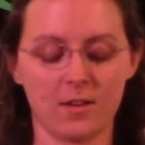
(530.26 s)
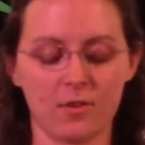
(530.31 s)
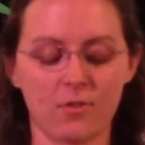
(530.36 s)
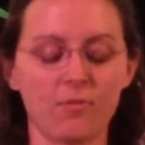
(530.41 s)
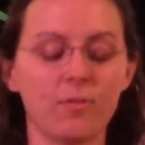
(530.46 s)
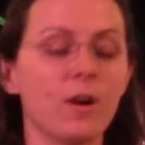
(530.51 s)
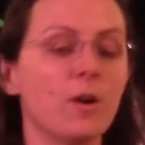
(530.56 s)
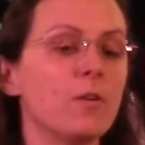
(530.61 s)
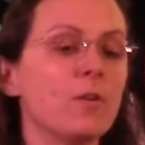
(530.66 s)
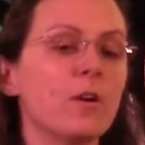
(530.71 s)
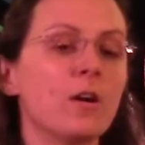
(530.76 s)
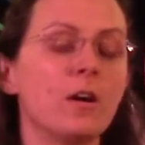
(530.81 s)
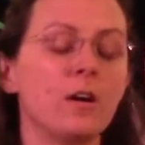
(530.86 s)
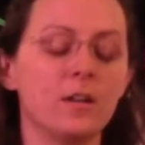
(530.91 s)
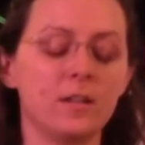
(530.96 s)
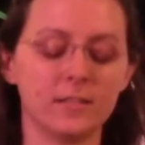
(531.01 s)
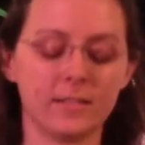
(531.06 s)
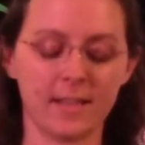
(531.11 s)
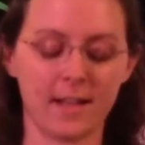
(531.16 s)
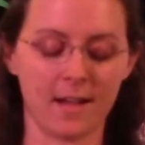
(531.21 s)
Crow
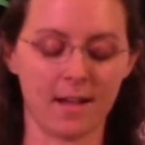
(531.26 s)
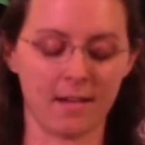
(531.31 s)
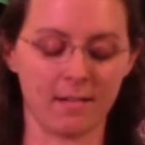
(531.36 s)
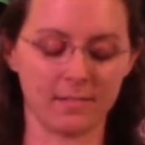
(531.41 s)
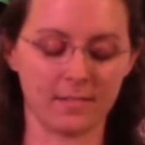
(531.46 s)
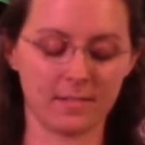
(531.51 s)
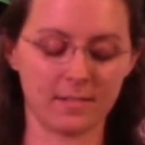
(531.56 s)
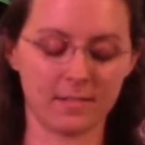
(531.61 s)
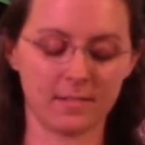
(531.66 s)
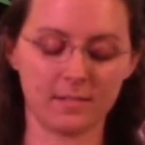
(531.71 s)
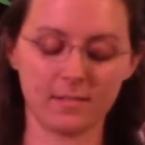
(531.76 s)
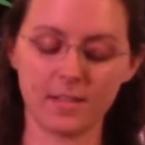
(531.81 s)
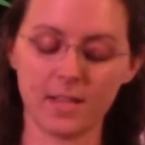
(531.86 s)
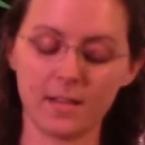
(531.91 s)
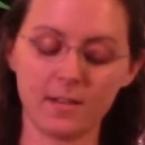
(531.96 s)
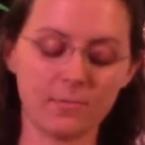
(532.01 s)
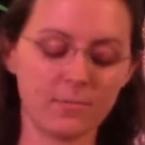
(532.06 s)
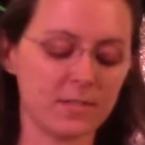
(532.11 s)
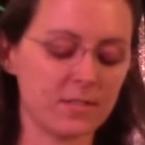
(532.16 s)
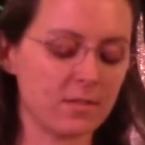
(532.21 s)
called out
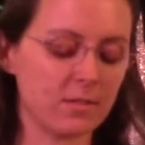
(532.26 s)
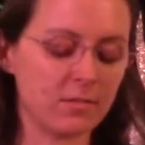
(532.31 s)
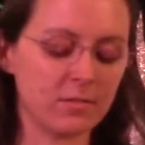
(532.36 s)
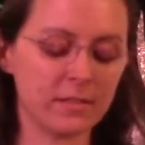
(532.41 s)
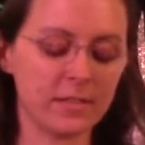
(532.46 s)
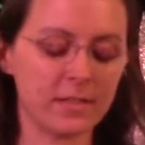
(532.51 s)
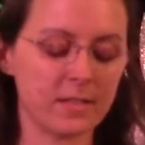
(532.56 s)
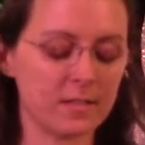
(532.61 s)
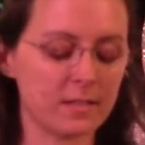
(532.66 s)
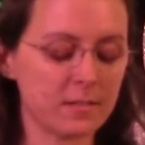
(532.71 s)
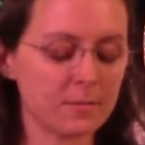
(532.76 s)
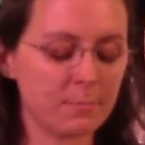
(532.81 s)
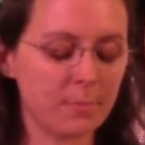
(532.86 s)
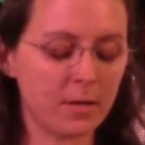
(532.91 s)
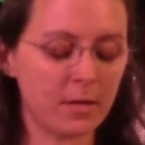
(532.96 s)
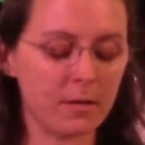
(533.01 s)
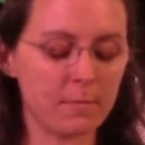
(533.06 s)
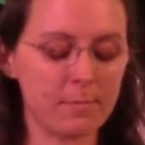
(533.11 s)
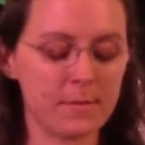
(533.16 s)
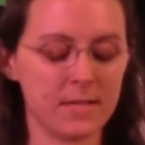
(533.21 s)
that it was only a
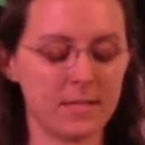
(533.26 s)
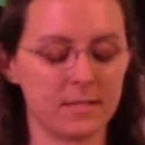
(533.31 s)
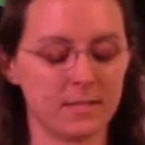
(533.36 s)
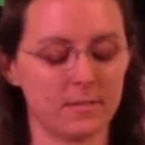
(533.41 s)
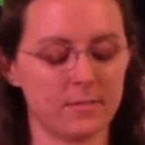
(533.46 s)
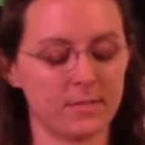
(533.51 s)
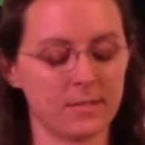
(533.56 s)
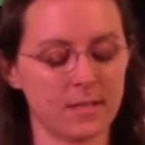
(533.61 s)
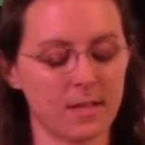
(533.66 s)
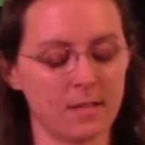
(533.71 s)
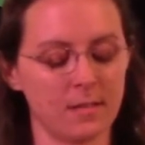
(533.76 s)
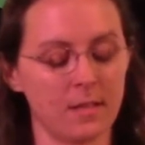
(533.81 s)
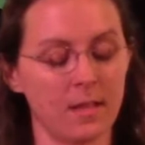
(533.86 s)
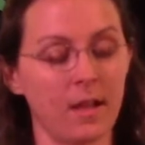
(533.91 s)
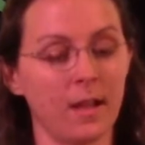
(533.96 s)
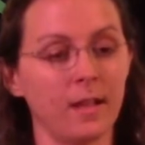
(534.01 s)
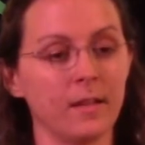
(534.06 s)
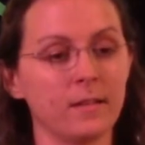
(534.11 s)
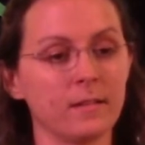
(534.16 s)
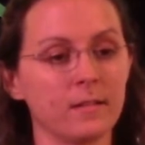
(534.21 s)
small piece of
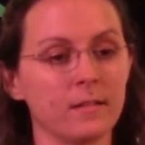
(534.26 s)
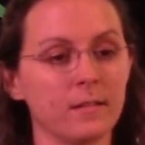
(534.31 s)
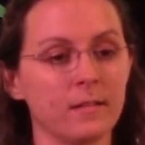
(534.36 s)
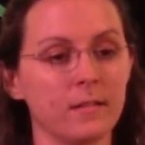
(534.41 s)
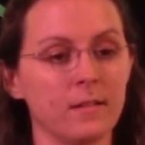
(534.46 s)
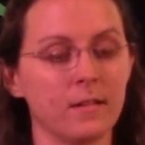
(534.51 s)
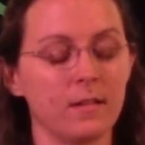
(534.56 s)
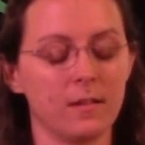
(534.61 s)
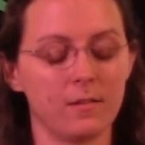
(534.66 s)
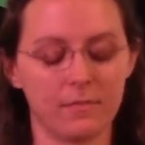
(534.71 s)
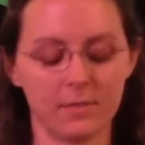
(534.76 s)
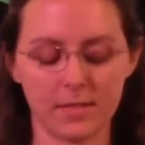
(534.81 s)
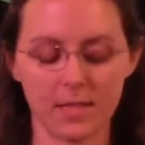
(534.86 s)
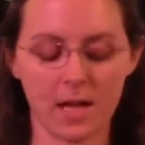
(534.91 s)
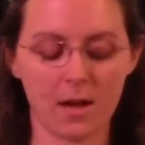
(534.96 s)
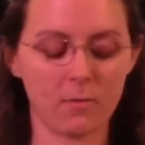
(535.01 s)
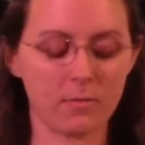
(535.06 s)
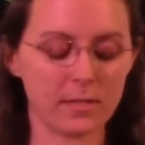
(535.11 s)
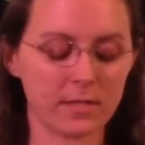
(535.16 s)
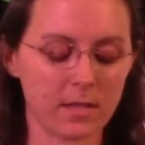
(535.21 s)
sunlight, for
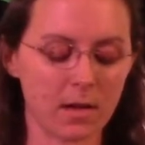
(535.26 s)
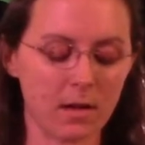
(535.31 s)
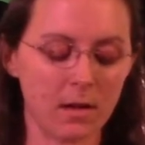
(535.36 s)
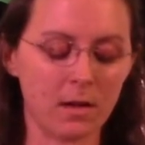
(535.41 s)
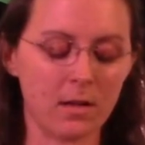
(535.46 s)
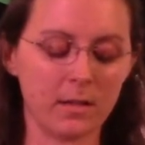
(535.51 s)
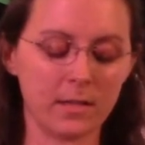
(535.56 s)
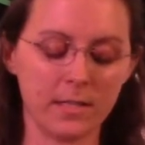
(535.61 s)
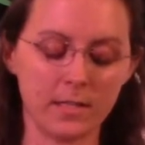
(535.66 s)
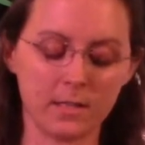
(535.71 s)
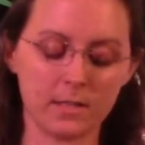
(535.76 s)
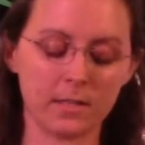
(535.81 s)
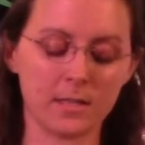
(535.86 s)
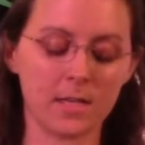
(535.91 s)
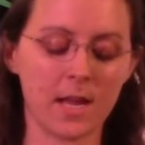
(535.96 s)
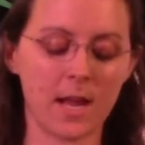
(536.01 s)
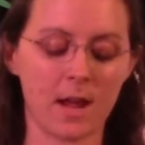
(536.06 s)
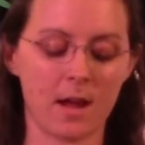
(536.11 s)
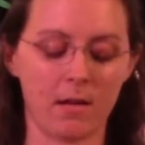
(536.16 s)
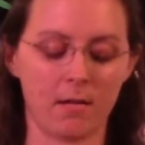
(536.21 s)
that was all he
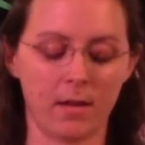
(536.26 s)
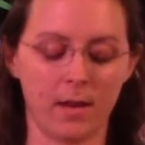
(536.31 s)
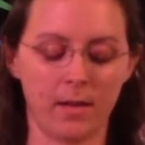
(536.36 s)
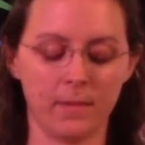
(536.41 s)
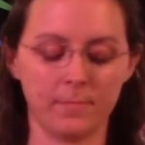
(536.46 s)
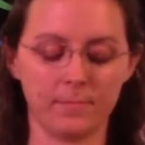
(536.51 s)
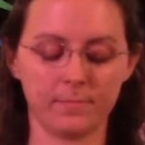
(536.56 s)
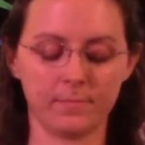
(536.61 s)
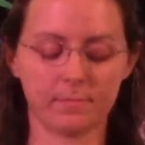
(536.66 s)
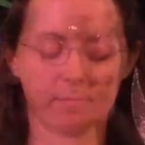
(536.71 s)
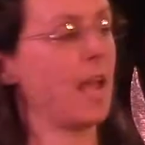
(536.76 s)
could carry,